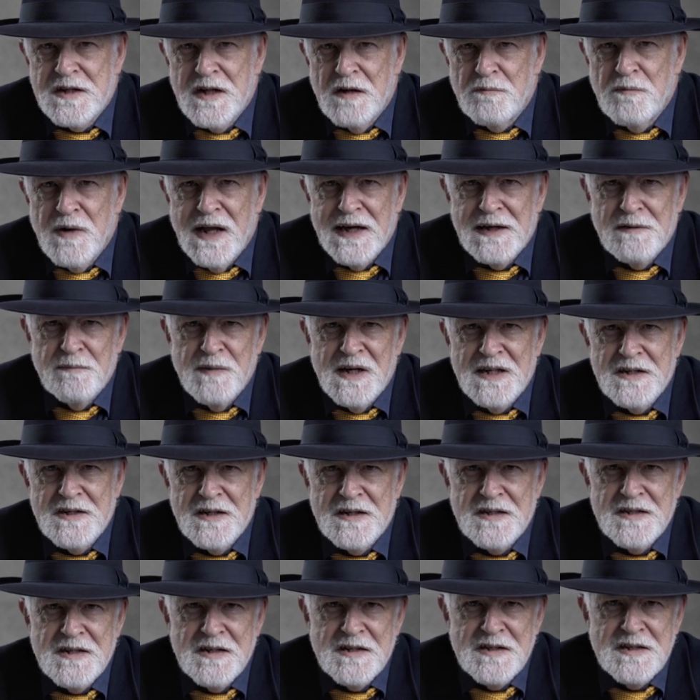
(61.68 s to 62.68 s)
a
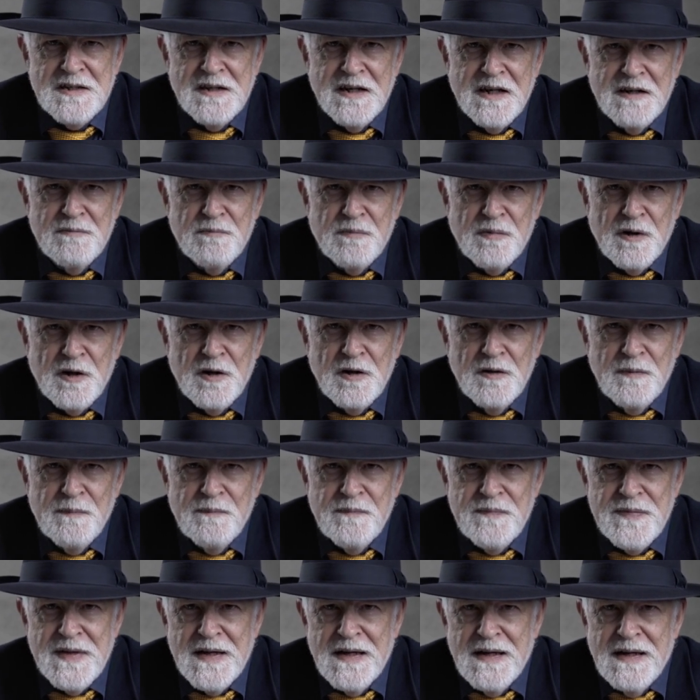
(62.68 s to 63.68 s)
Blackmagic 6K Pro,
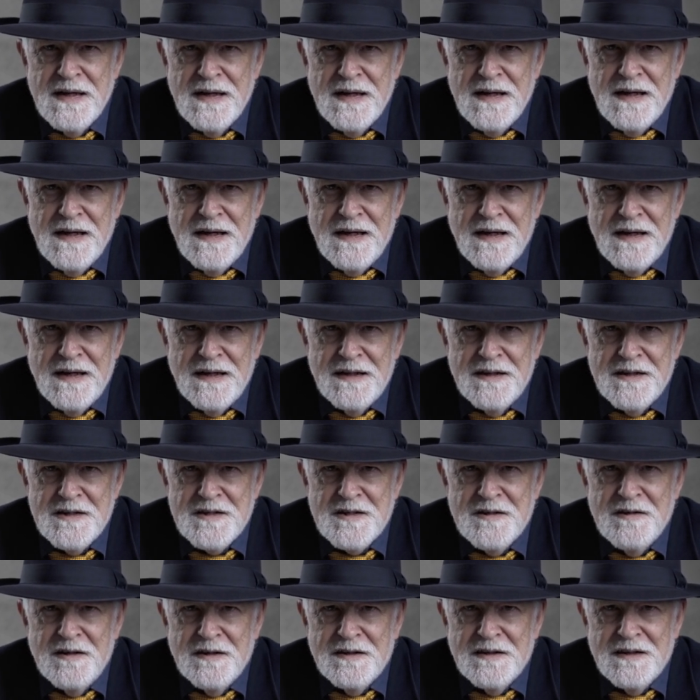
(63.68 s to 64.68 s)
and it's
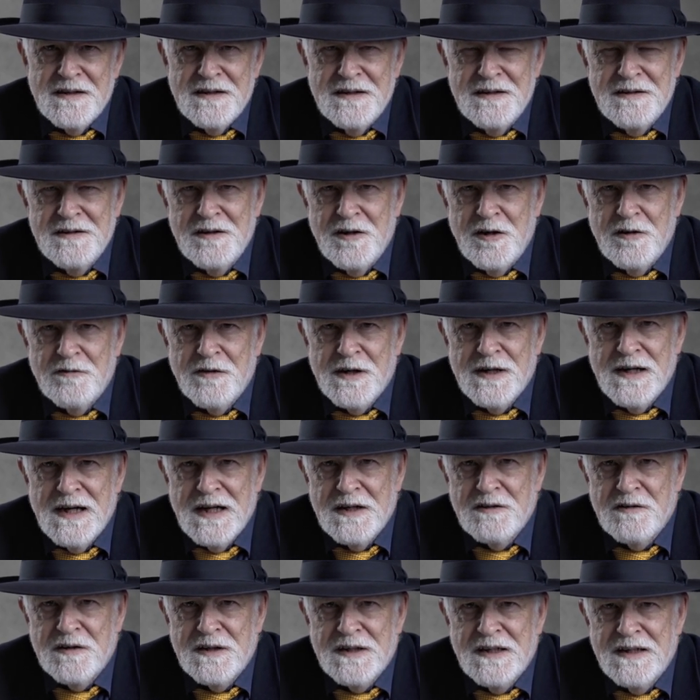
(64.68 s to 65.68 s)
got over
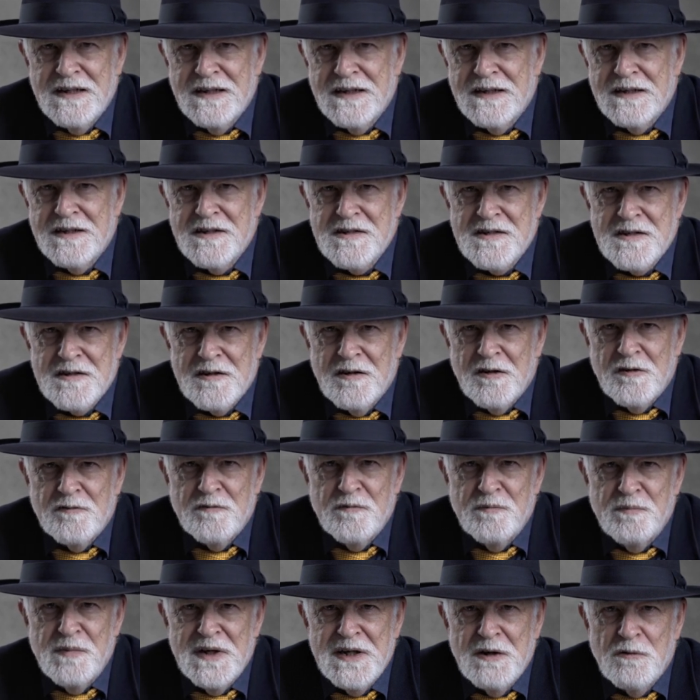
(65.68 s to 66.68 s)
100 gigs
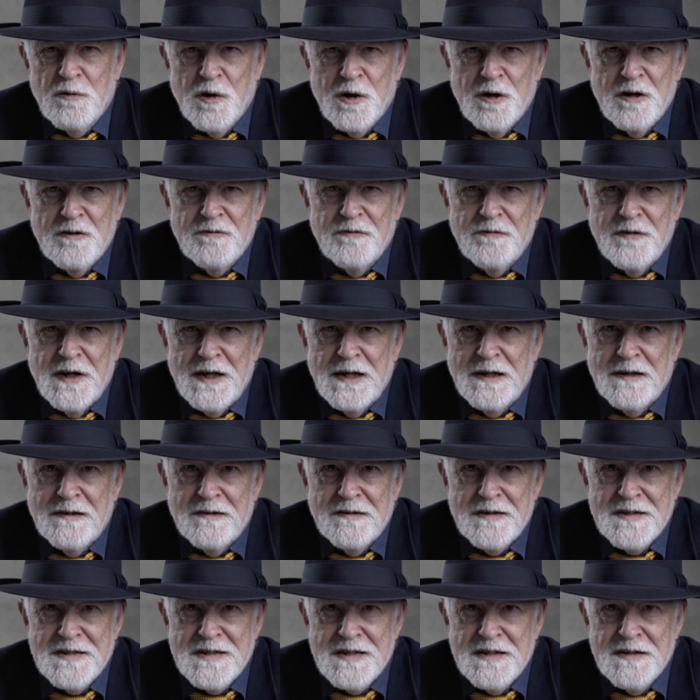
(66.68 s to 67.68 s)
of B-raw
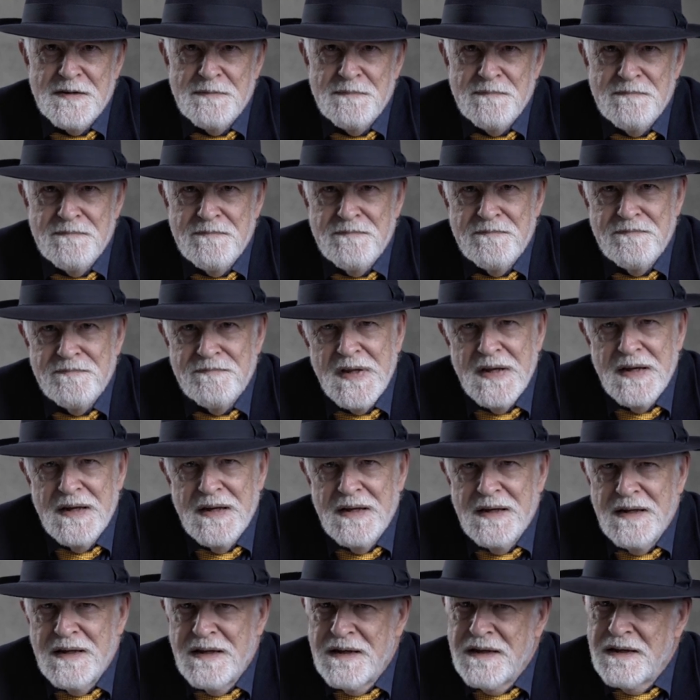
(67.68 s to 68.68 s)
files.
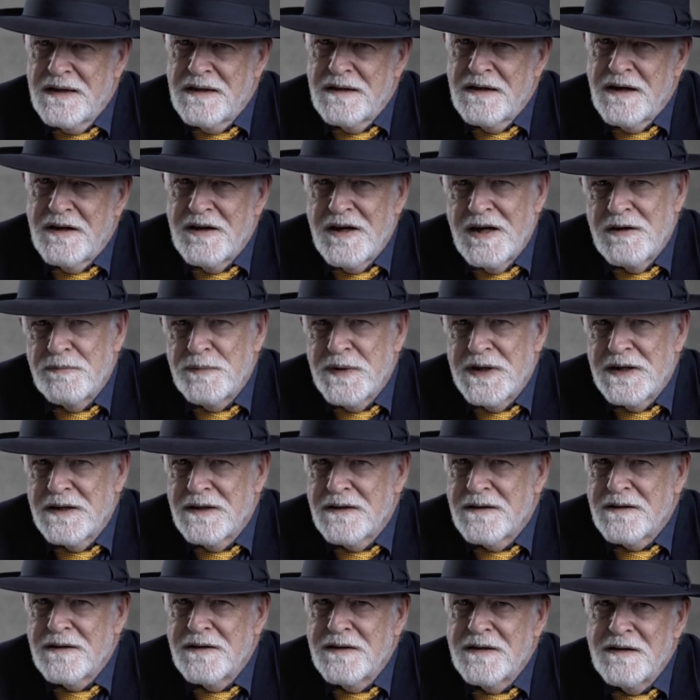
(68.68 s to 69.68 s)
Now, up
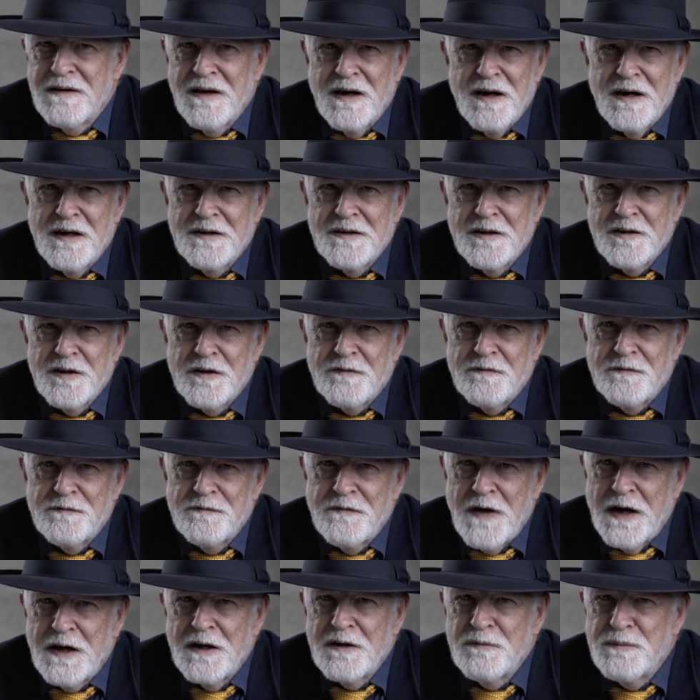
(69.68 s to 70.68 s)
here under the
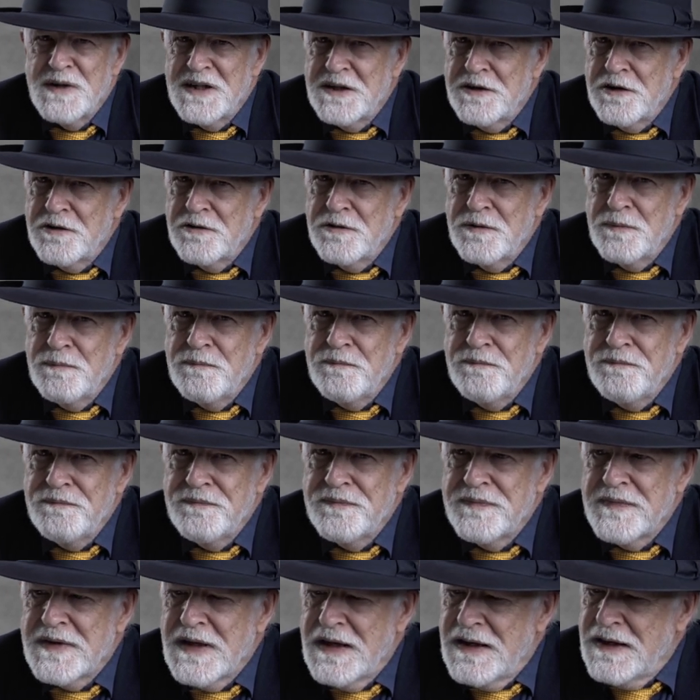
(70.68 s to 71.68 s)
File menu,
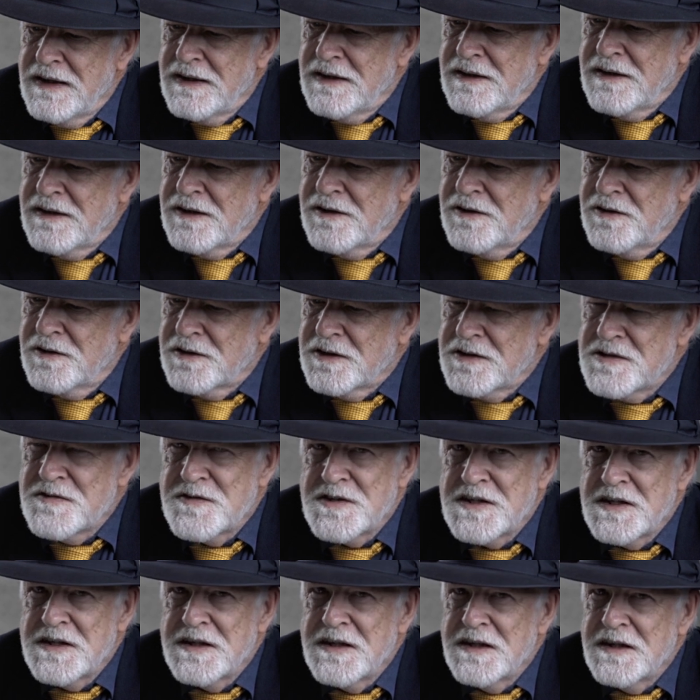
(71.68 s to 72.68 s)
you can
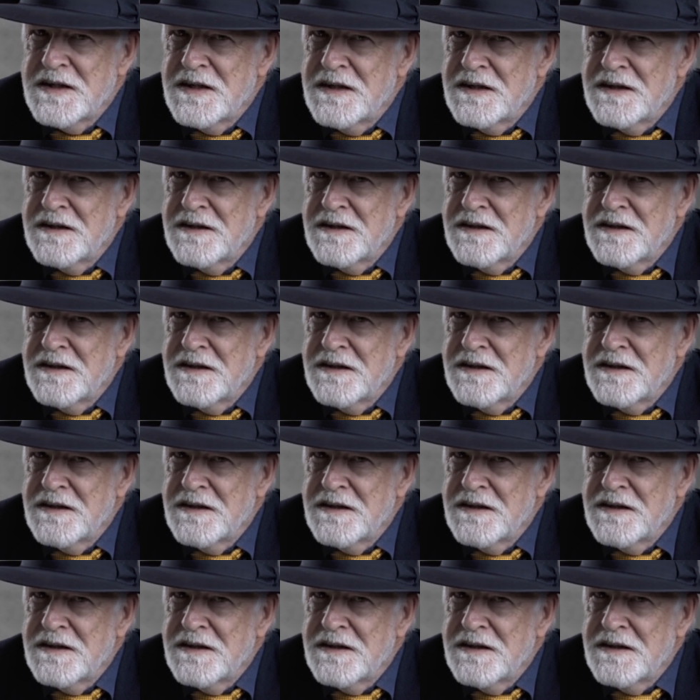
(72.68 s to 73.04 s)
see